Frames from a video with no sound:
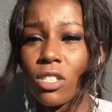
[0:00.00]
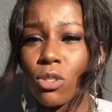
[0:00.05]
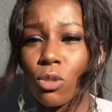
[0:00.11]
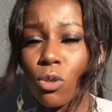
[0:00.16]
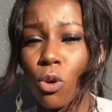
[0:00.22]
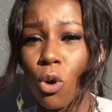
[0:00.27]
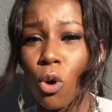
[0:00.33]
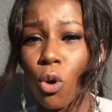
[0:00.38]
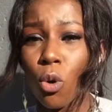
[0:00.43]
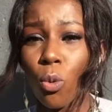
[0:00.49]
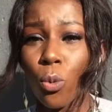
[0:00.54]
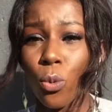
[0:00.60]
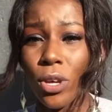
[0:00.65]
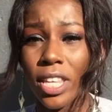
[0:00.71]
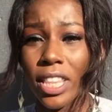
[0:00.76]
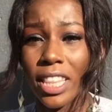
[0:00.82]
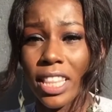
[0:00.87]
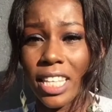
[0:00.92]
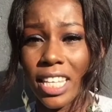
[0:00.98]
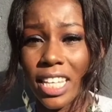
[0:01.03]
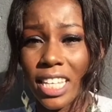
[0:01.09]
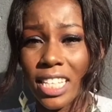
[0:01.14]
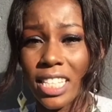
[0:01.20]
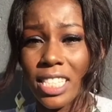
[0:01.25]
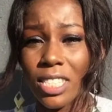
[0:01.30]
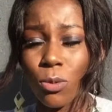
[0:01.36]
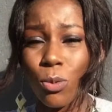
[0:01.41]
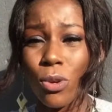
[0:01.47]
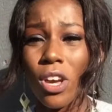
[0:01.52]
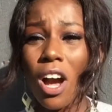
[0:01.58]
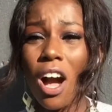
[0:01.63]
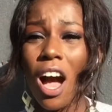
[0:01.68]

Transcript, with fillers: is all we need. We